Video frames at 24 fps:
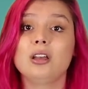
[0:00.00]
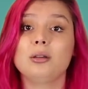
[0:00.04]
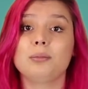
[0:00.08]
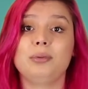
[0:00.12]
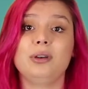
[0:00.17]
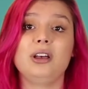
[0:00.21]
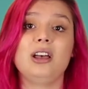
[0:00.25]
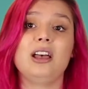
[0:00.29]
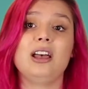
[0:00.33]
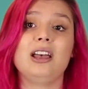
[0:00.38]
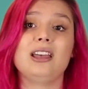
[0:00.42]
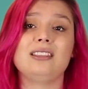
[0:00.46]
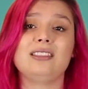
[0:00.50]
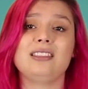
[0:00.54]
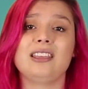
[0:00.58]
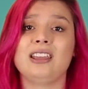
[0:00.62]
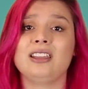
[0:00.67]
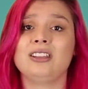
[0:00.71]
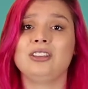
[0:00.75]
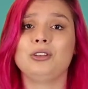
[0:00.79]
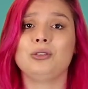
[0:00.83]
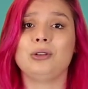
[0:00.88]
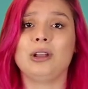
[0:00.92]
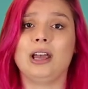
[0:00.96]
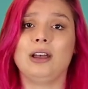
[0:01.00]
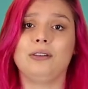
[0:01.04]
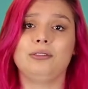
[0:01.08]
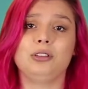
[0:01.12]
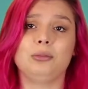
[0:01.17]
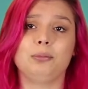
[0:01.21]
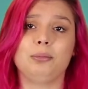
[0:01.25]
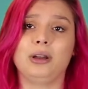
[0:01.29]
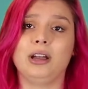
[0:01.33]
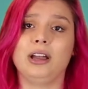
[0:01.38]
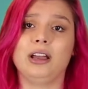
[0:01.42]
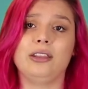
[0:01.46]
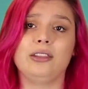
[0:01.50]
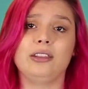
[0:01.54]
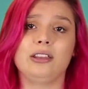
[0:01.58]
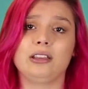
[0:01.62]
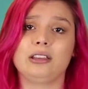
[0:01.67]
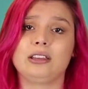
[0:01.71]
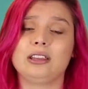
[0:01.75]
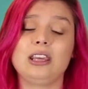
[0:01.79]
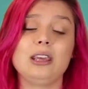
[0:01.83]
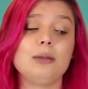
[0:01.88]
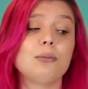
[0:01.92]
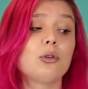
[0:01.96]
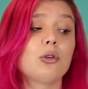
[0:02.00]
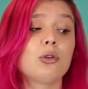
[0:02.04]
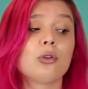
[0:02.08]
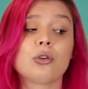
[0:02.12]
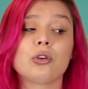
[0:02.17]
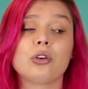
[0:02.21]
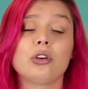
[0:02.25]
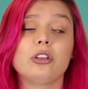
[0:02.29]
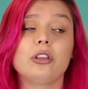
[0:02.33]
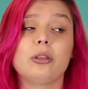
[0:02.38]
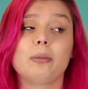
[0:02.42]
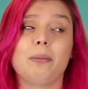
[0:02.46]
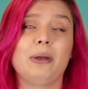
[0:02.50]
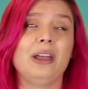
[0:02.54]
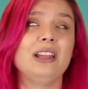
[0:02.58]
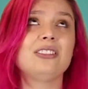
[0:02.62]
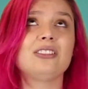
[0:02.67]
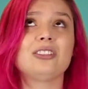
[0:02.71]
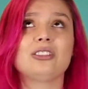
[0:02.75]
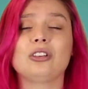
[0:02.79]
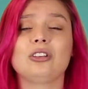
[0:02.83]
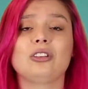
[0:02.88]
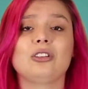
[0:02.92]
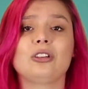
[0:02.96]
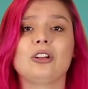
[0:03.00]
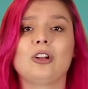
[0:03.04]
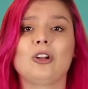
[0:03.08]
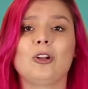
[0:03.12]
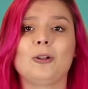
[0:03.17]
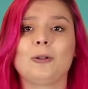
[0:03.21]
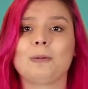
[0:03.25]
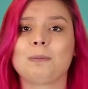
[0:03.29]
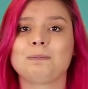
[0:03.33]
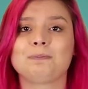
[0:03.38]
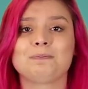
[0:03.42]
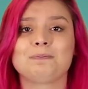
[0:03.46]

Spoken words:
But then you'd have to buy the keyboard, the pencil.